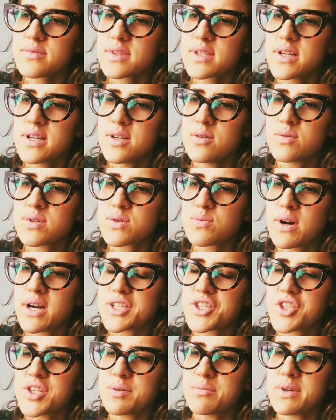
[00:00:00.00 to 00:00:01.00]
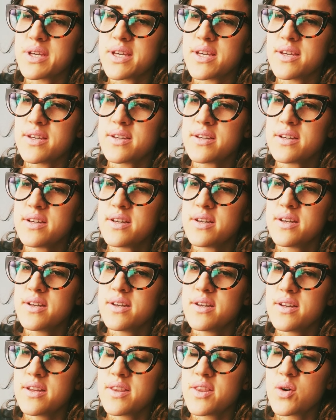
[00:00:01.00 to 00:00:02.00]
It was watching me,
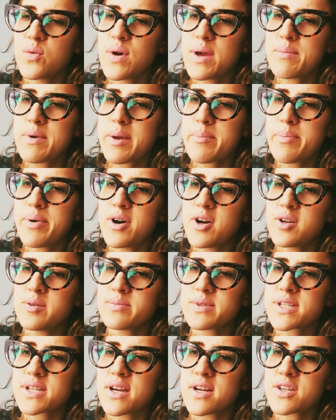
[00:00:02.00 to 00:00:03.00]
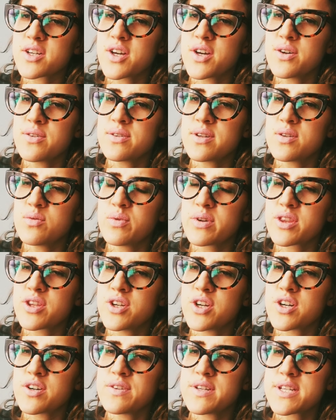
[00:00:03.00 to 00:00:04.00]
the way my palms got coated with
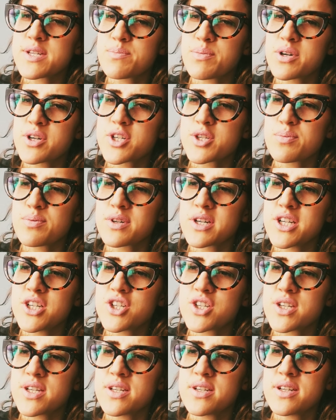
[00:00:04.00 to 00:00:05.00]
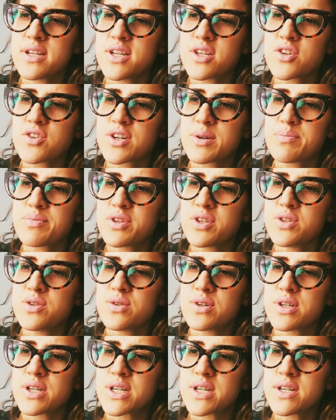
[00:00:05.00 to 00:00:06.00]
nervous perspiration and gripped the
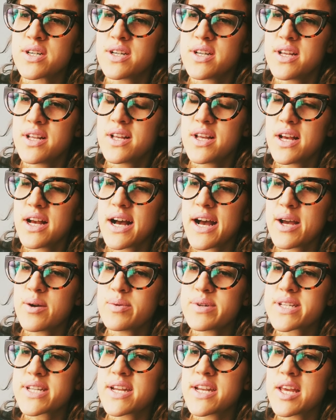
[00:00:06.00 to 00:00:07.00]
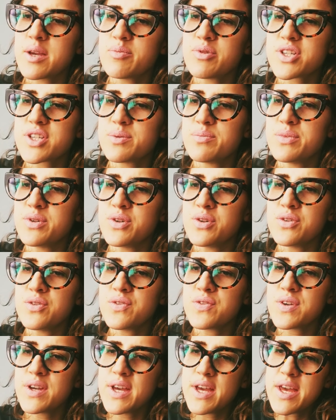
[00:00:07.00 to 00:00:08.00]
door. I was unable to
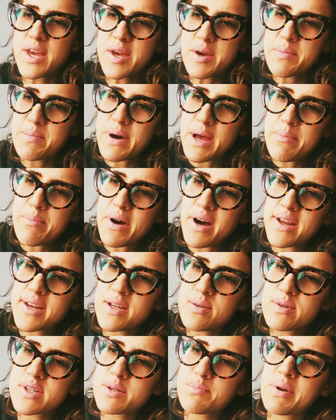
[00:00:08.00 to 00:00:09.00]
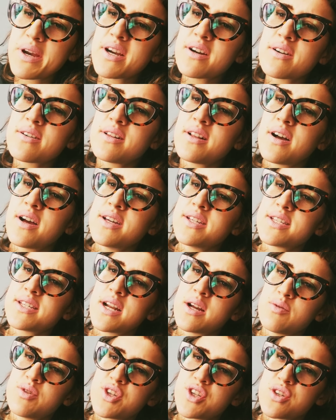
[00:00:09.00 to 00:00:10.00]
move. My body was paralyzed, and
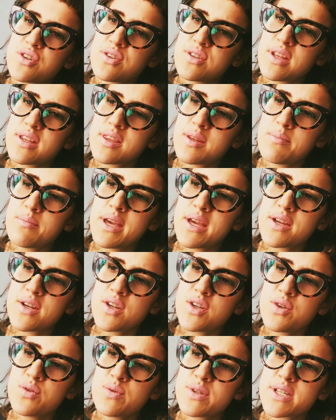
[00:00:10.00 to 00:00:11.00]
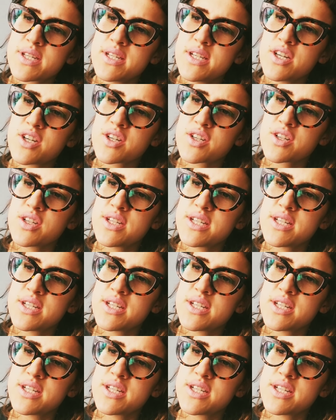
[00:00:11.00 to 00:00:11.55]
I was sure that the man who was near could